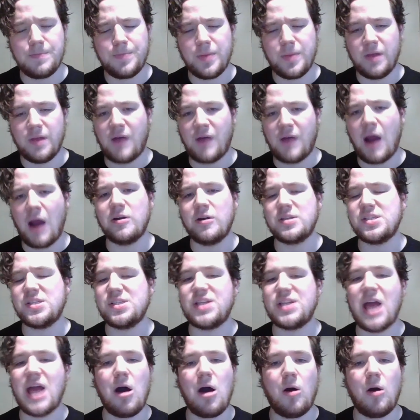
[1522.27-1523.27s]
virus is
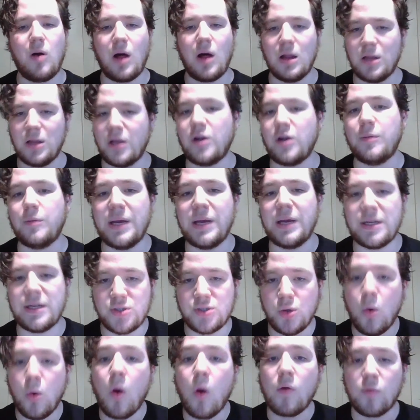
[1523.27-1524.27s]
now a little bit
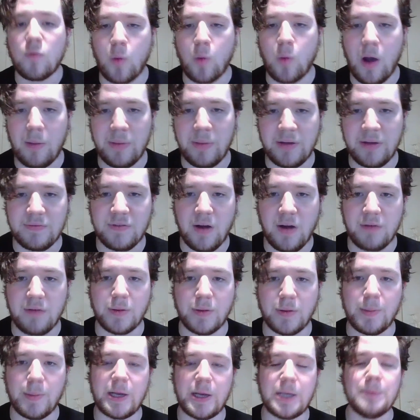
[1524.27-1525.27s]
too overwhelming for
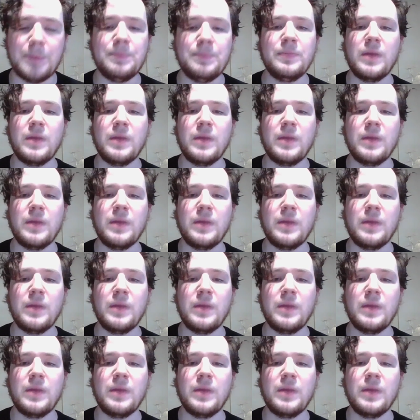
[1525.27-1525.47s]
everybody.